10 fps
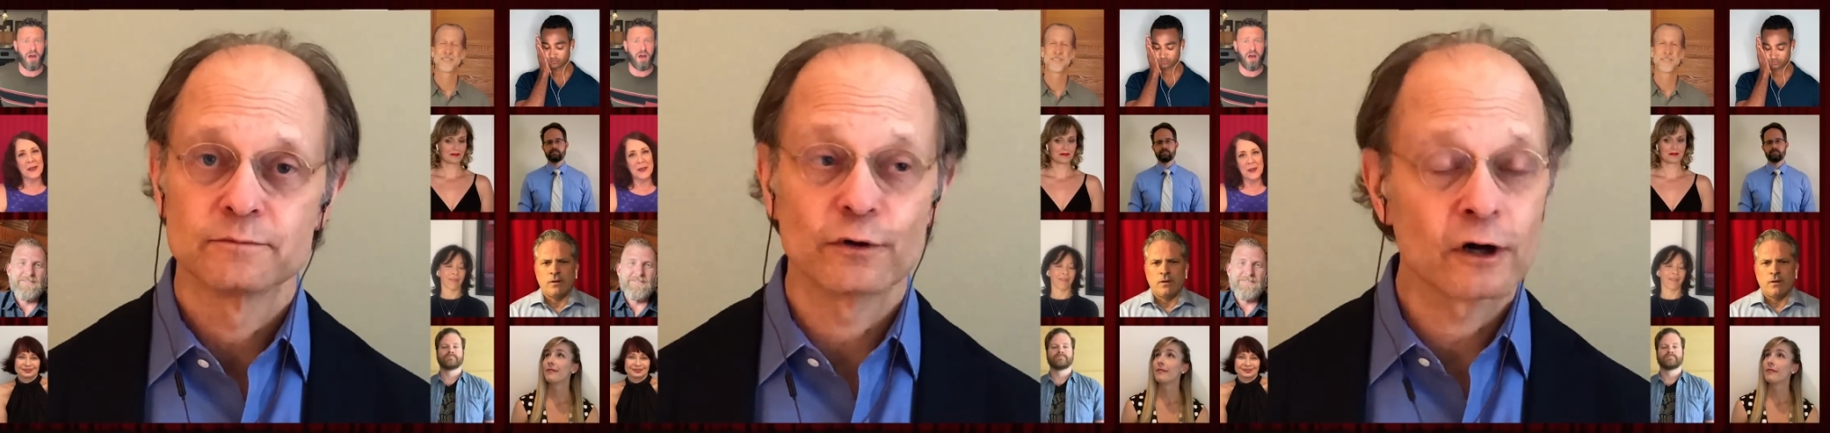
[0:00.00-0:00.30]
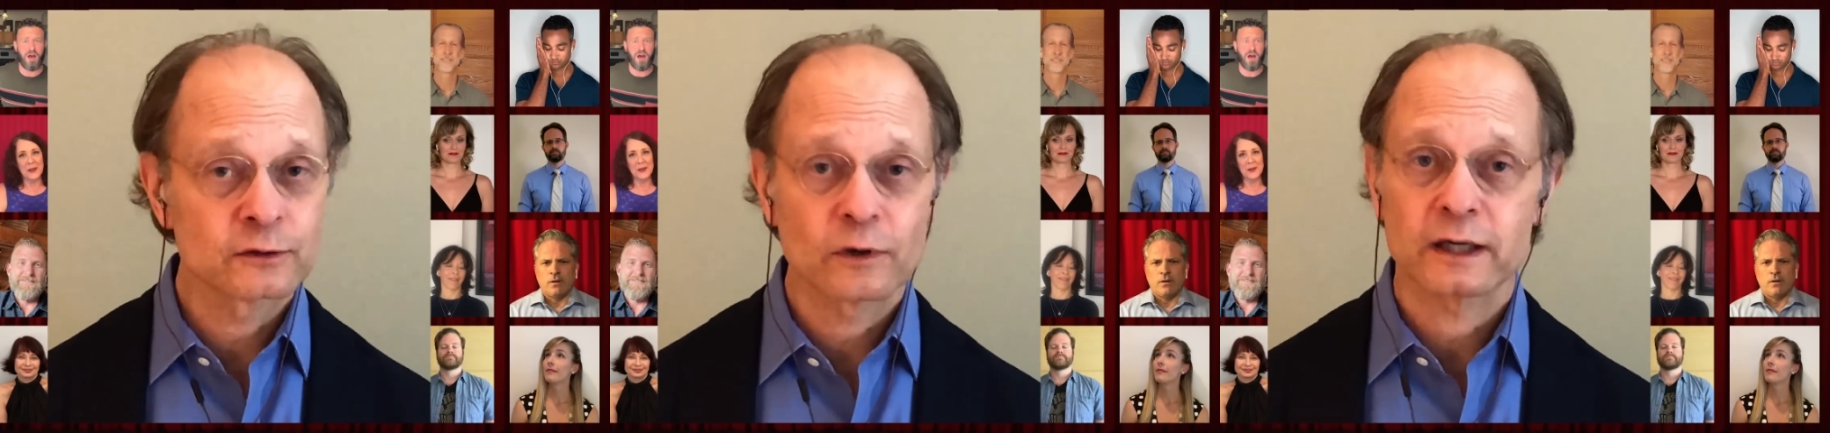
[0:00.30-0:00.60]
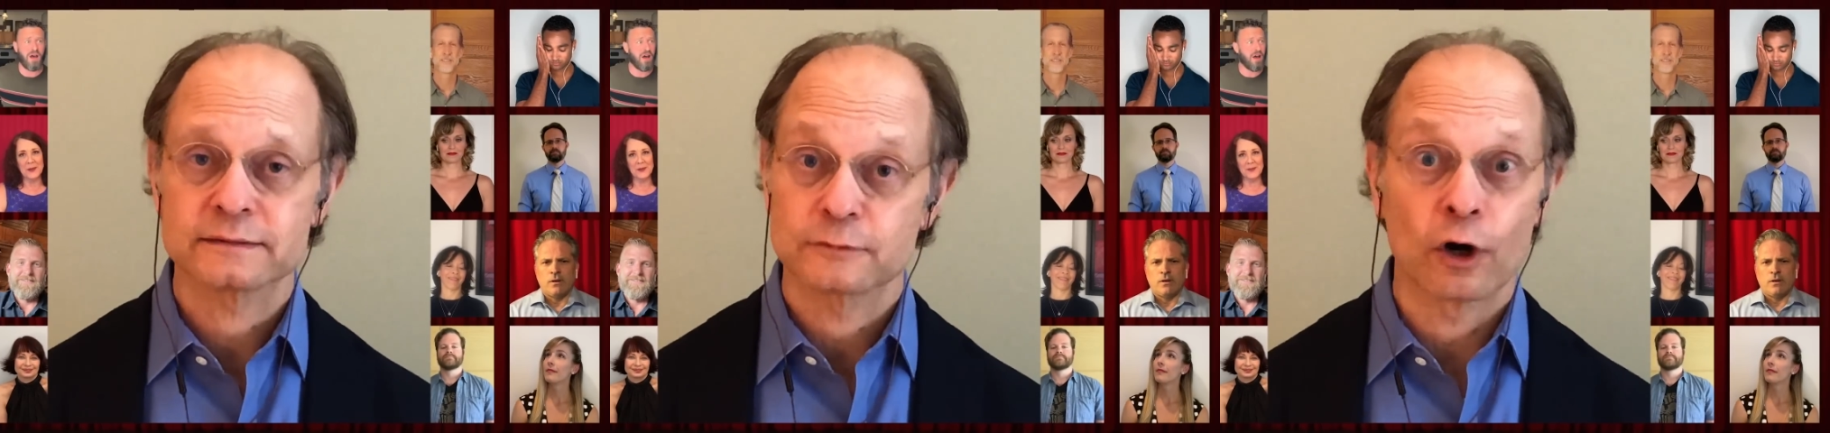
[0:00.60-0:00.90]

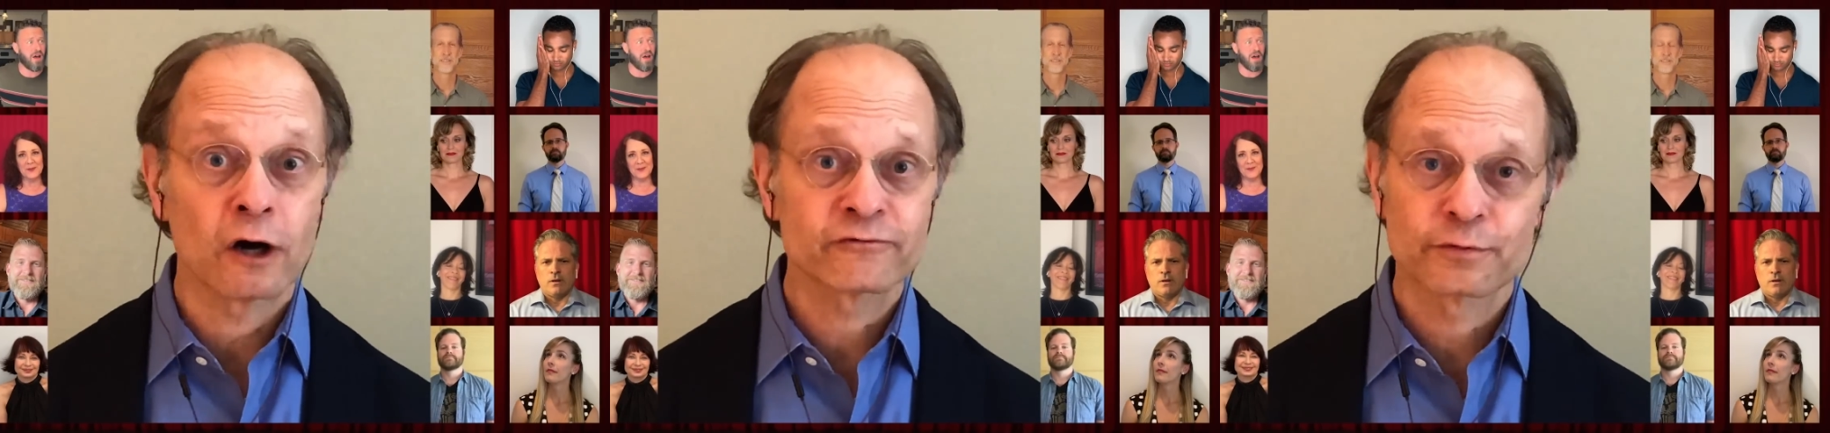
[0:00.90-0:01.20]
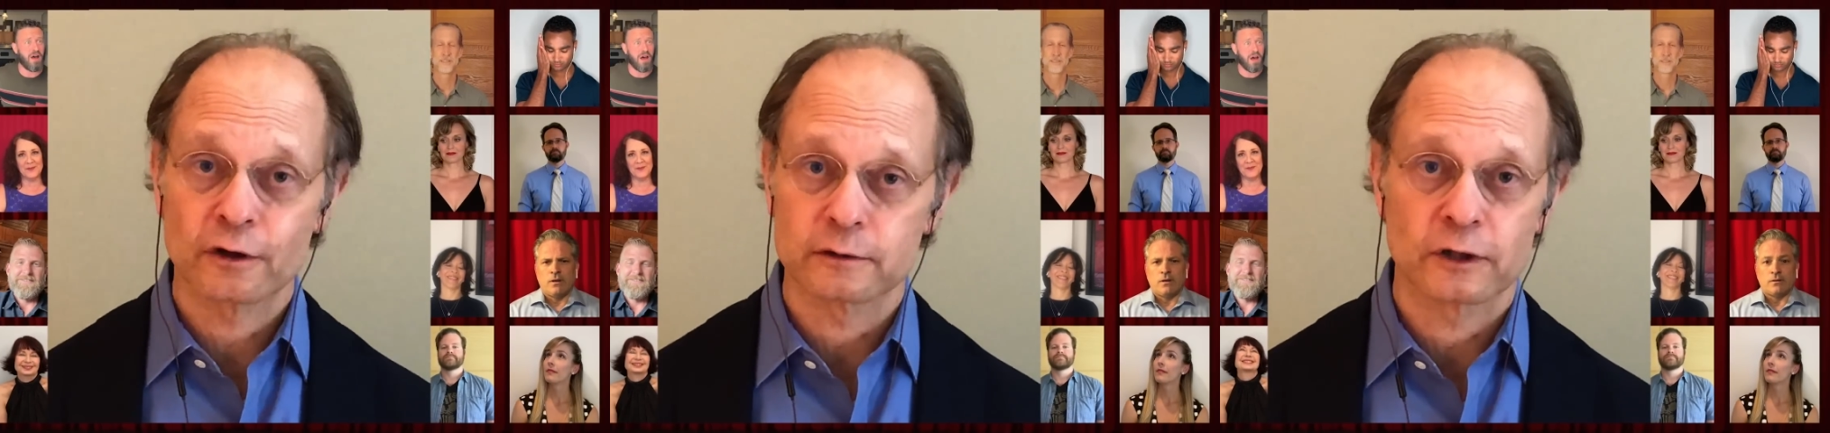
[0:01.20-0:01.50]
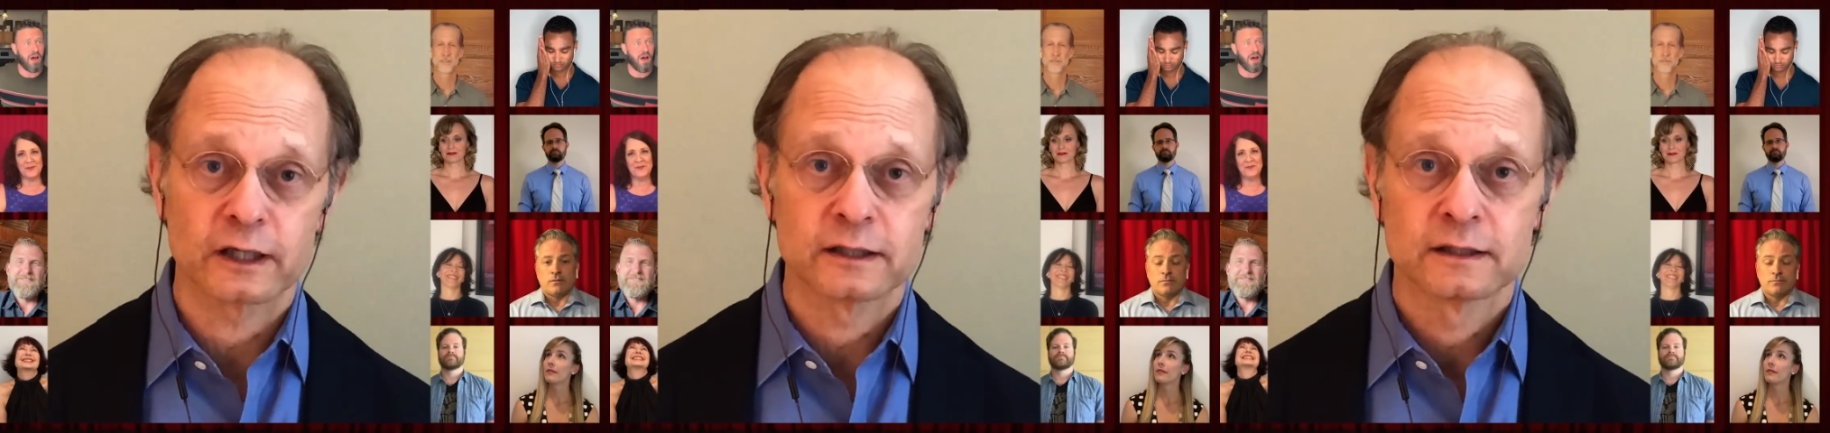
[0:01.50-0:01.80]
Speaker 1: Broadway,
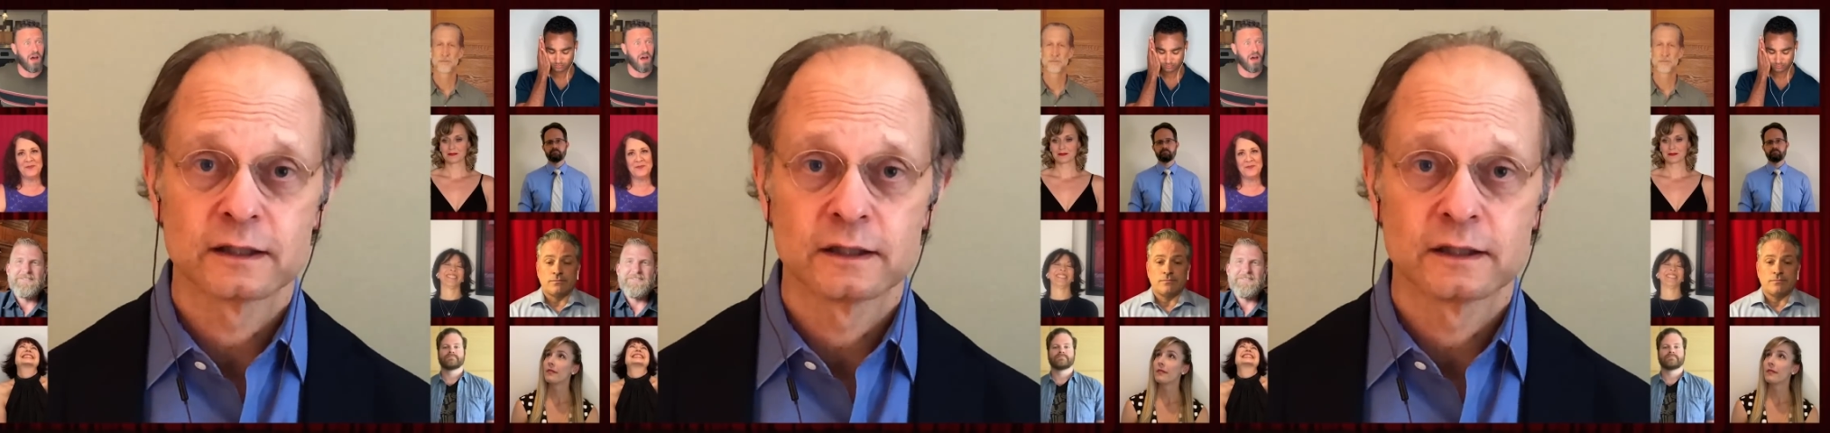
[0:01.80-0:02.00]
off-Broadway.